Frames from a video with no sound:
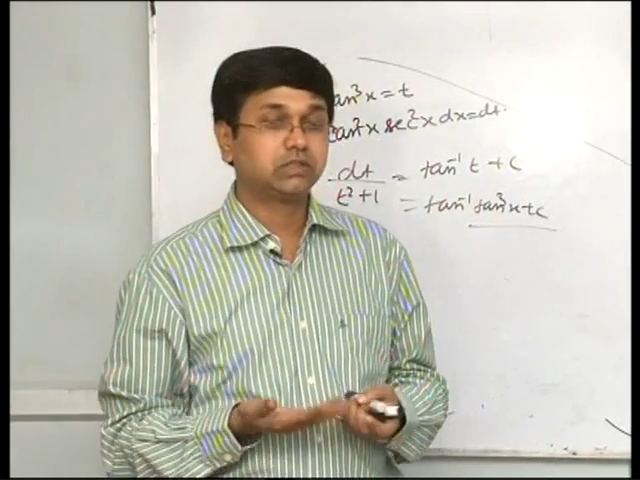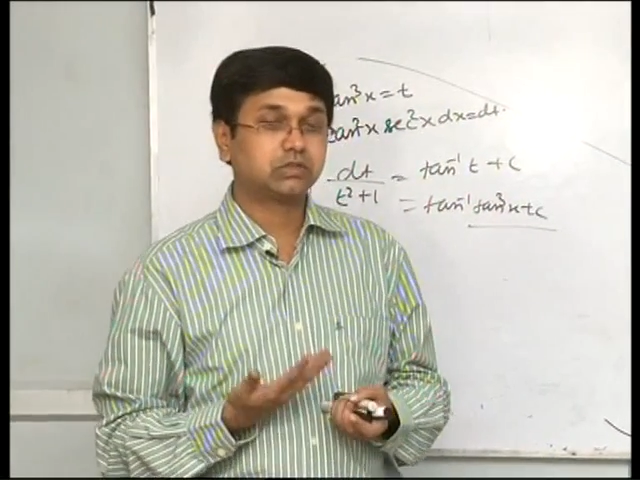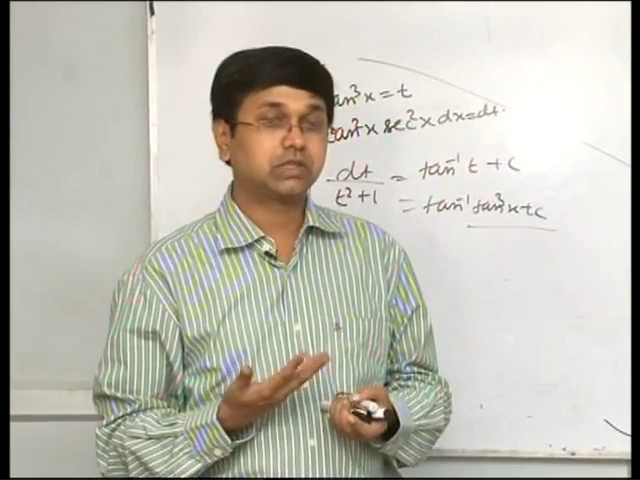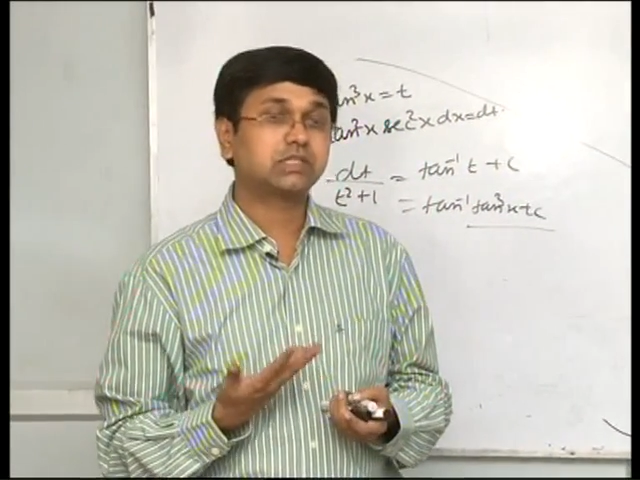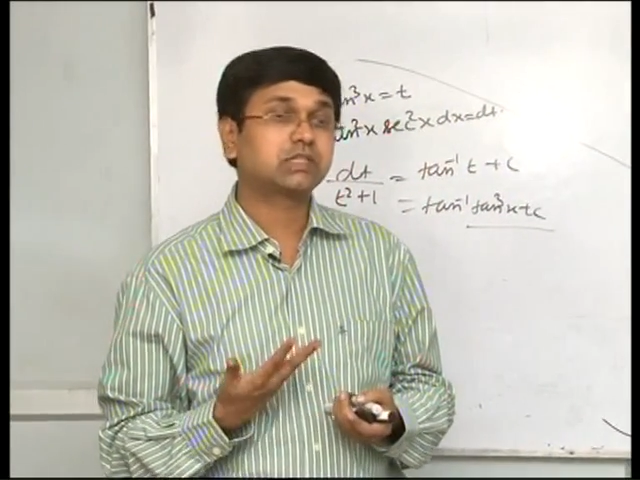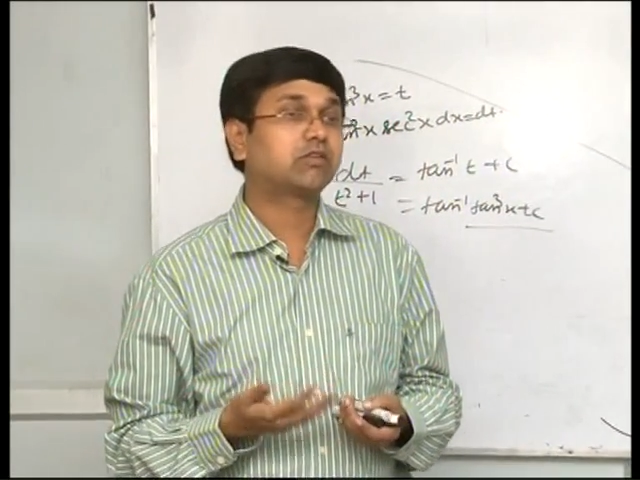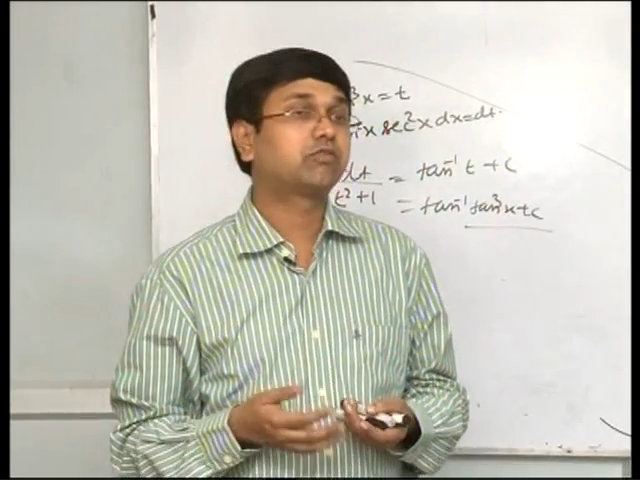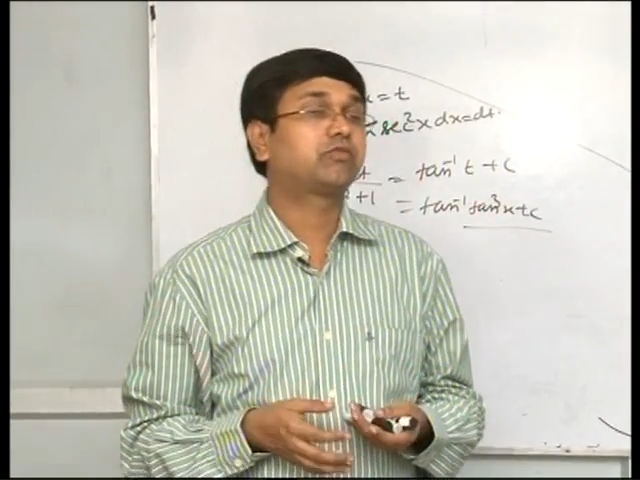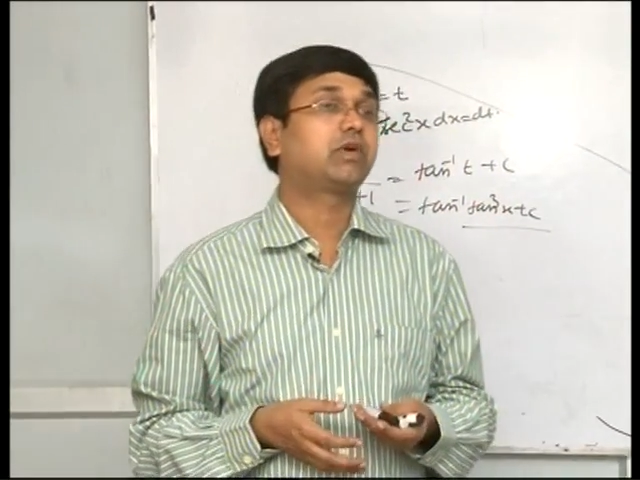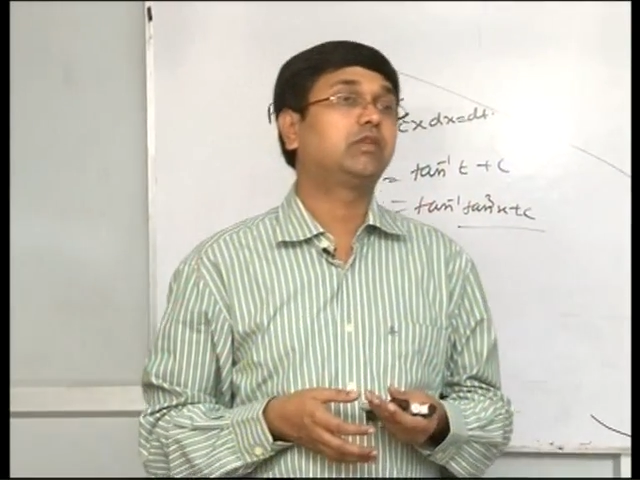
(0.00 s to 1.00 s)
So that is the
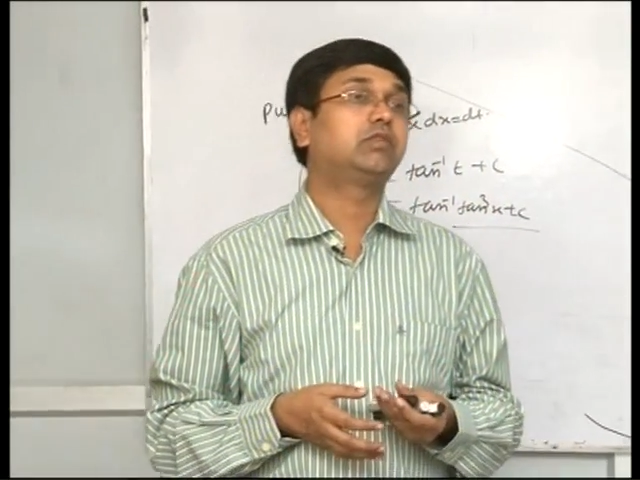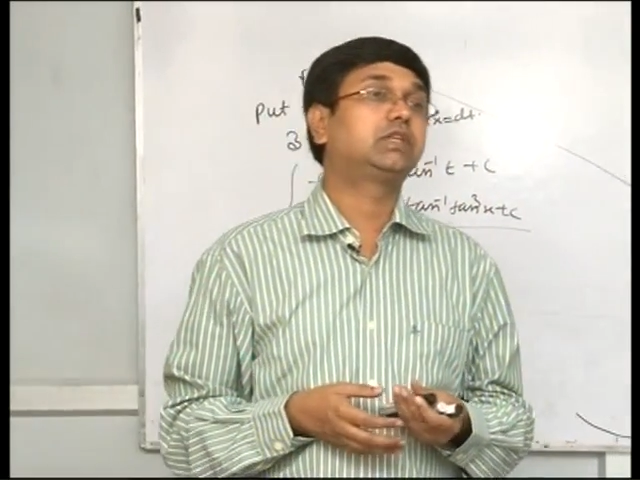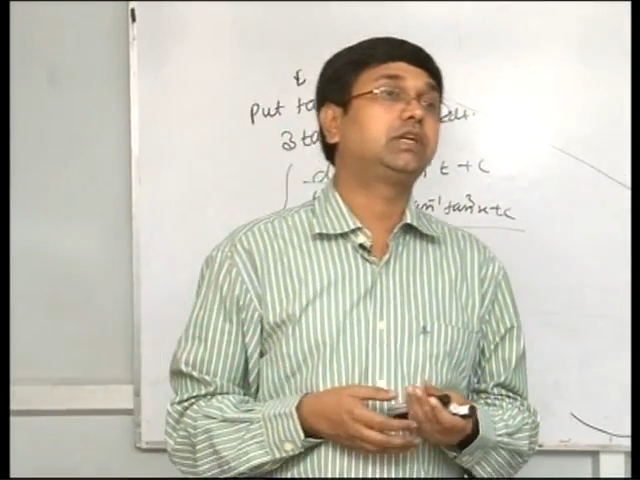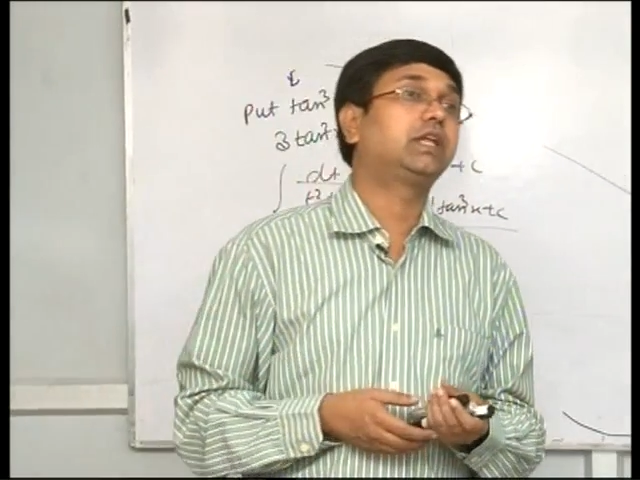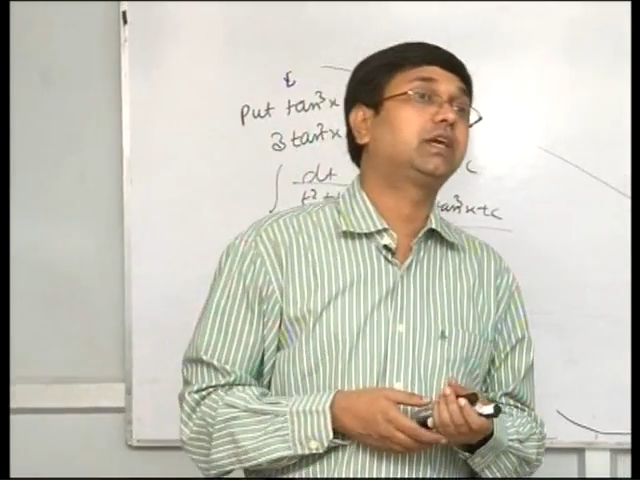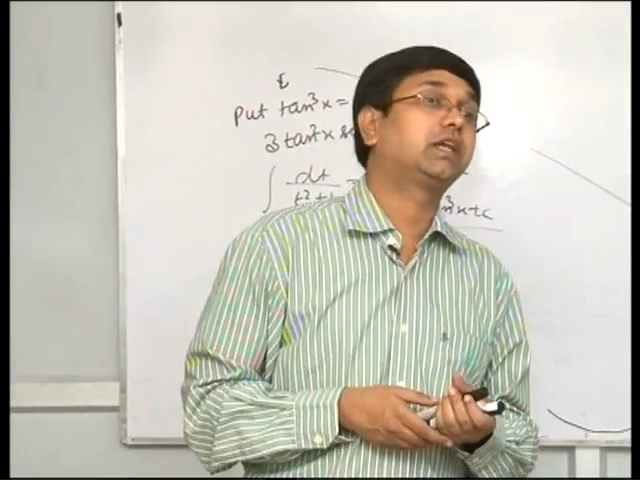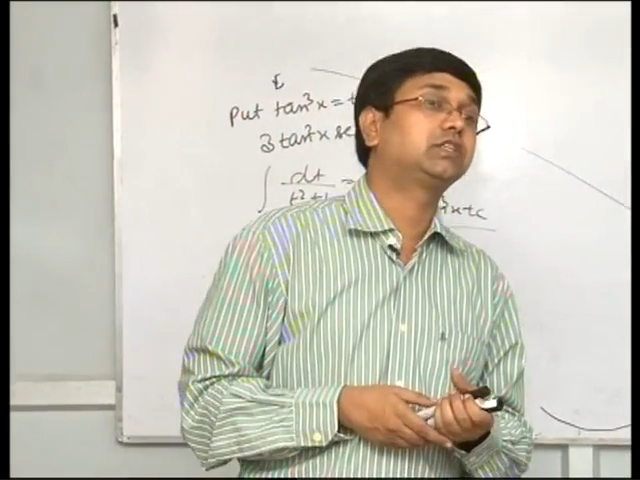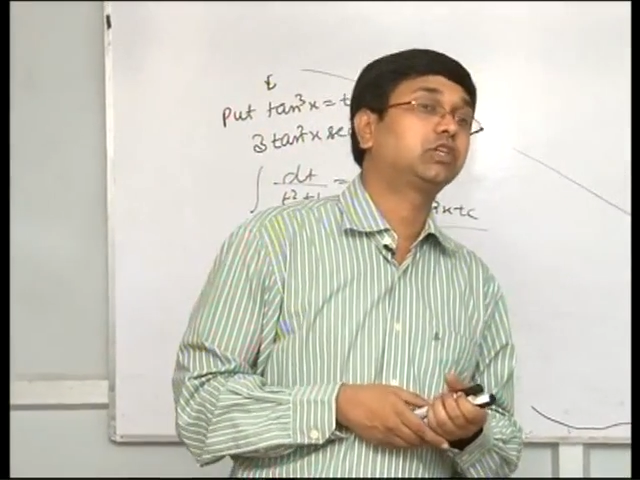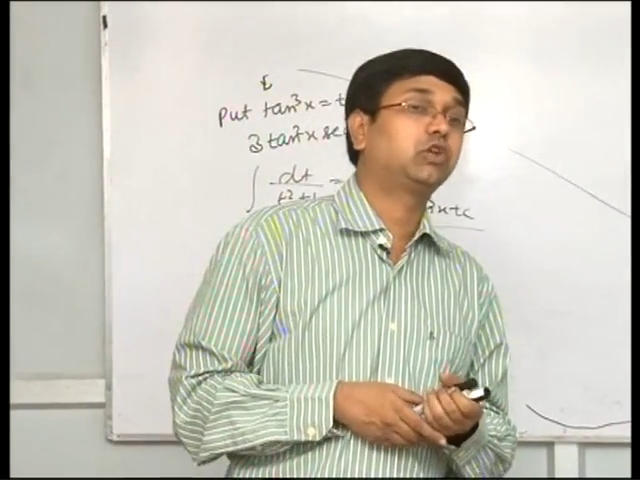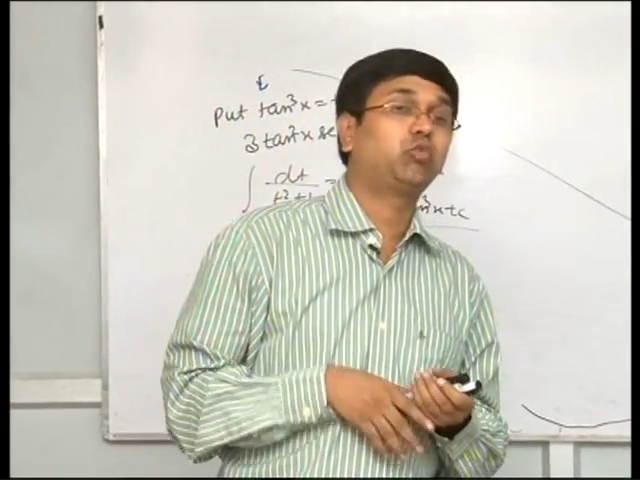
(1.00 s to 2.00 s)
fun with
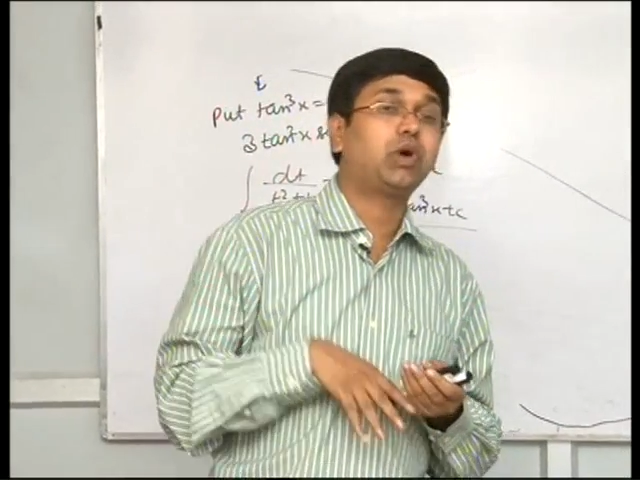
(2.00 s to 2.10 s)
integration.